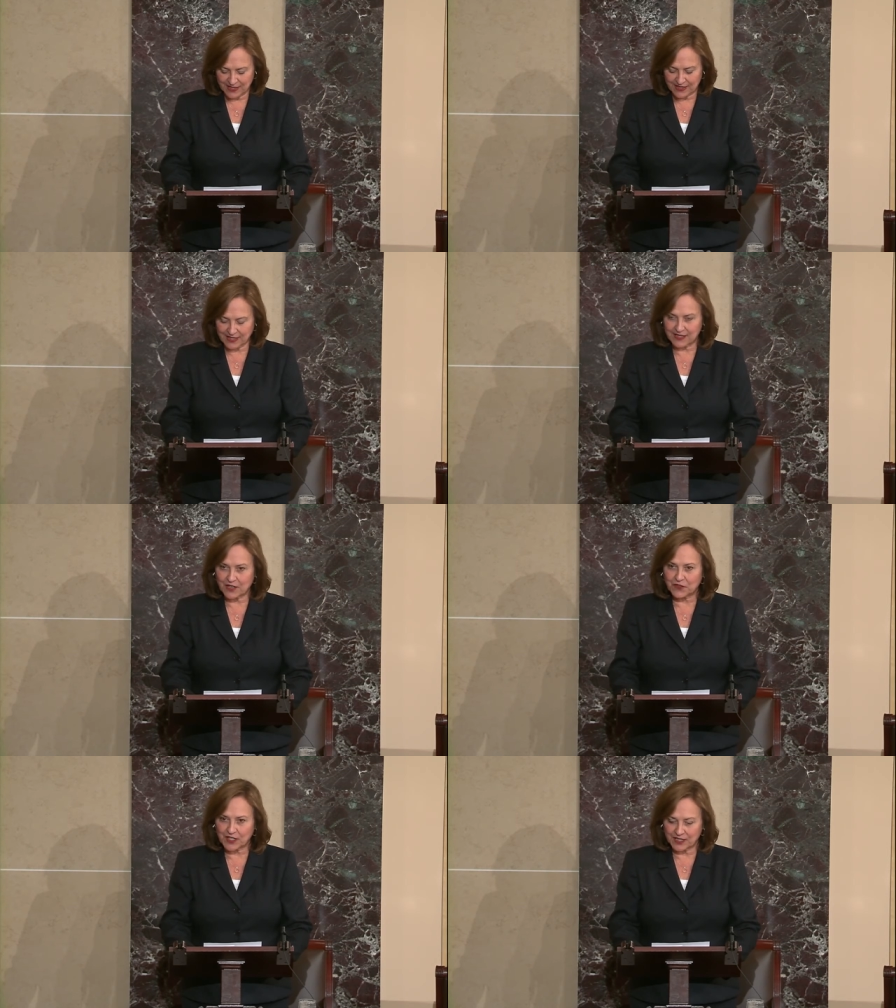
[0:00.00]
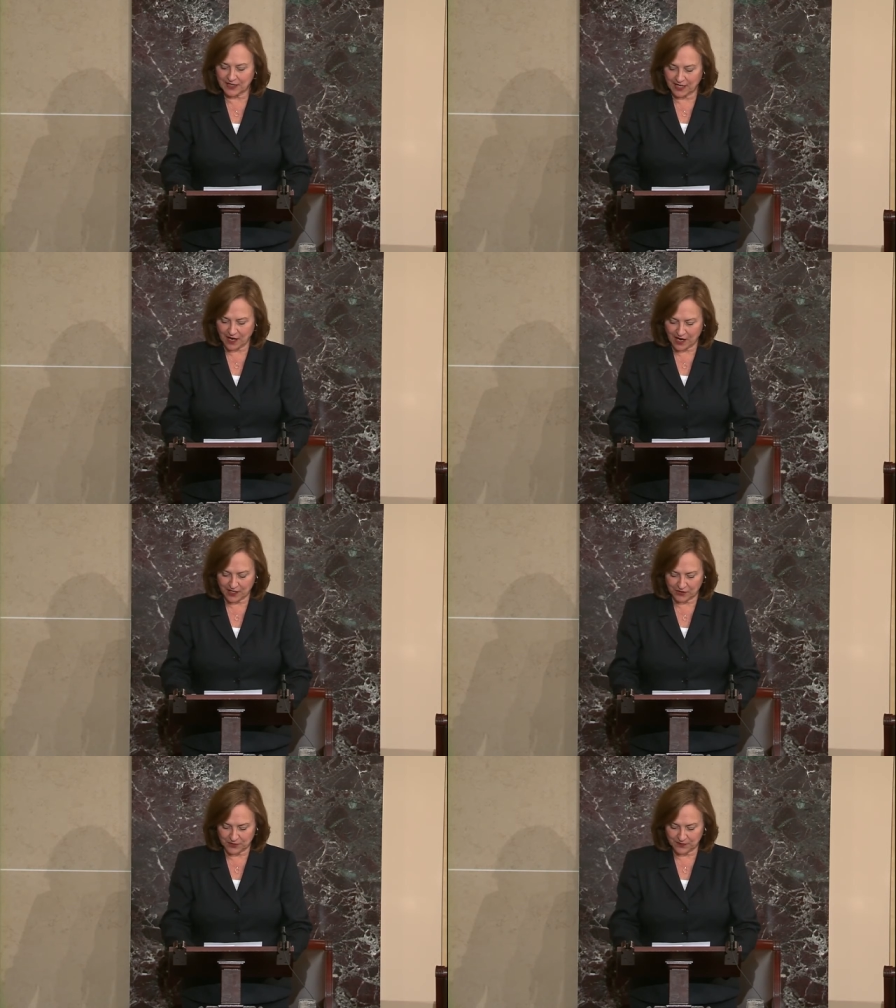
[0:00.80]
significantly
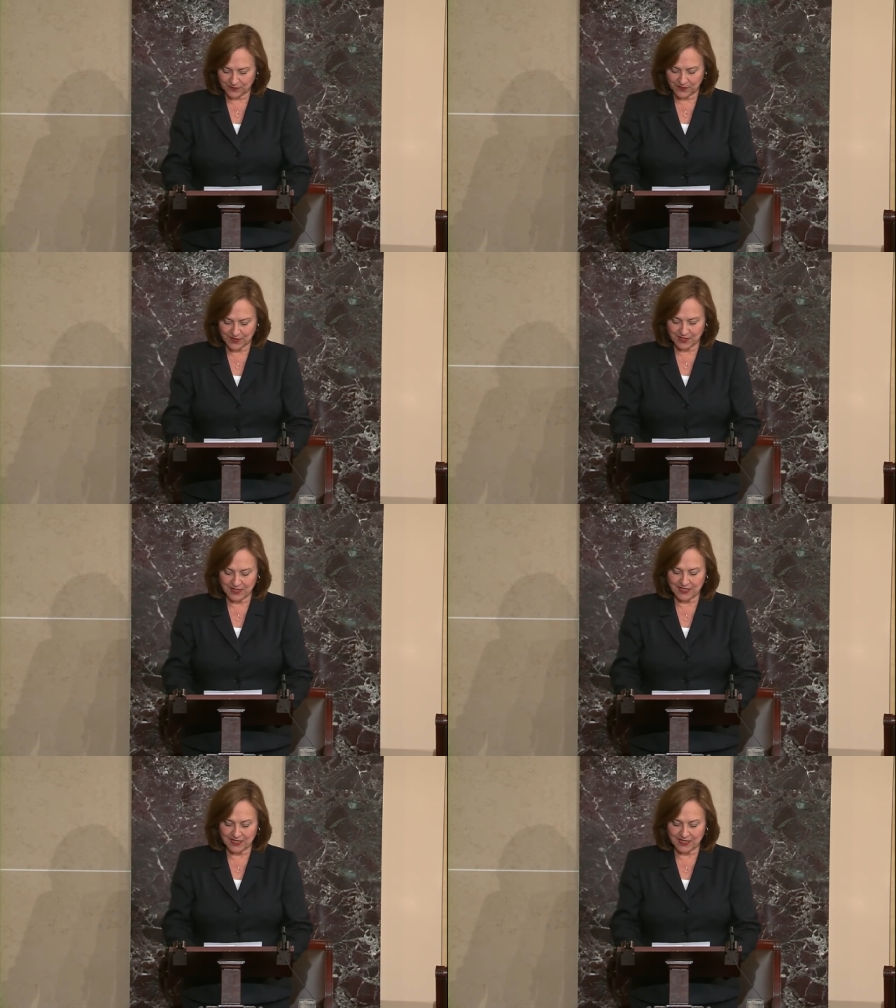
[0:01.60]
higher than the